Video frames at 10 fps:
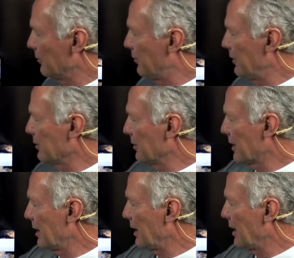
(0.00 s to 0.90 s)
to fill the
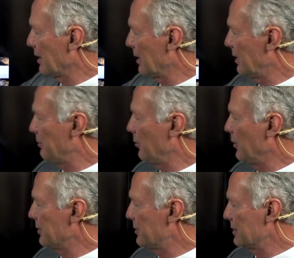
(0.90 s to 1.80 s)
canal up
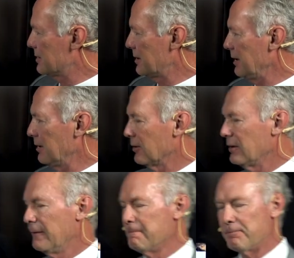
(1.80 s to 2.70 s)
with the sealer.
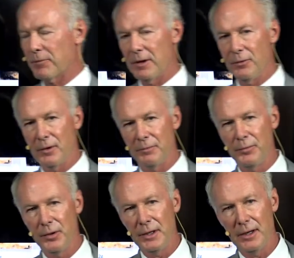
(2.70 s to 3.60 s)
You want to
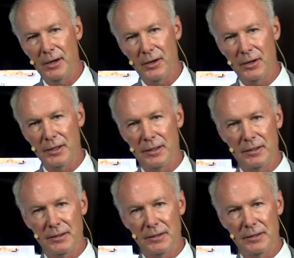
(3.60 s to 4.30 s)
put it on